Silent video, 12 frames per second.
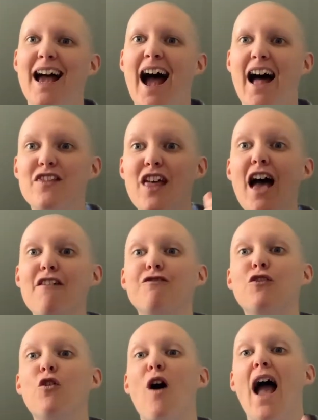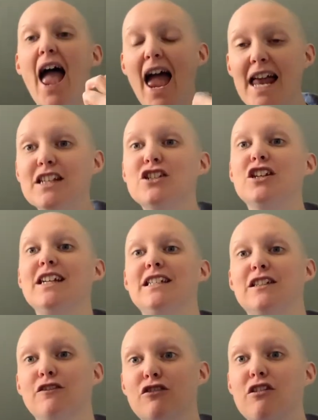And therefore, energies
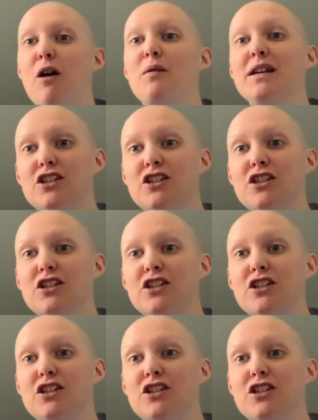of growing